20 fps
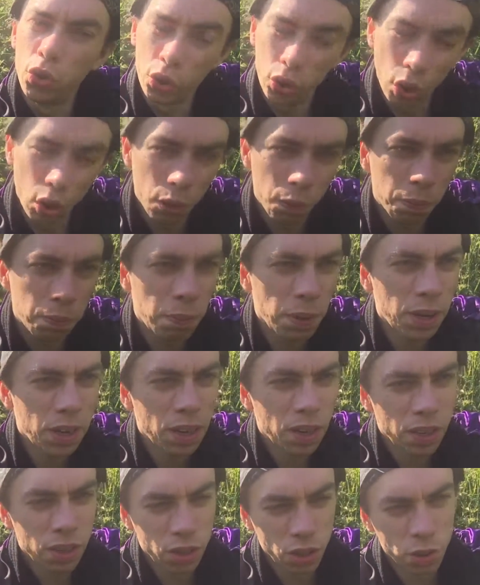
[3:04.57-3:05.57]
Don't be
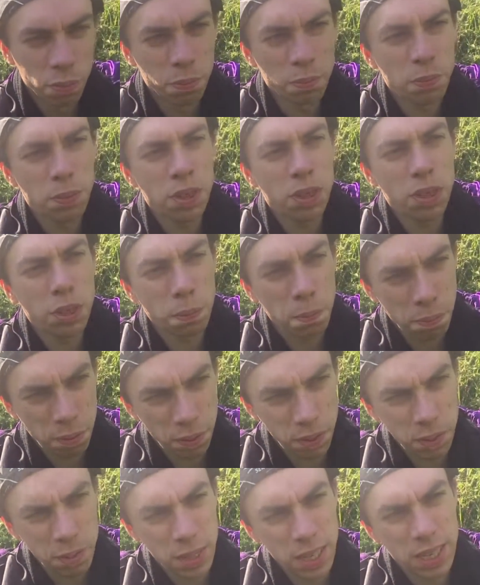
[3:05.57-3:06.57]
a human
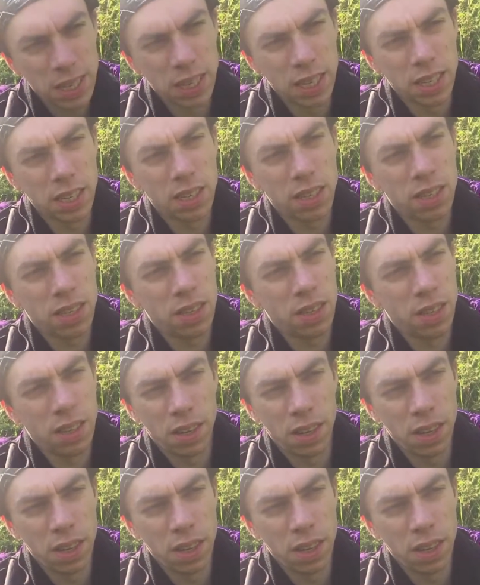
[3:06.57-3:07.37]
supremacist.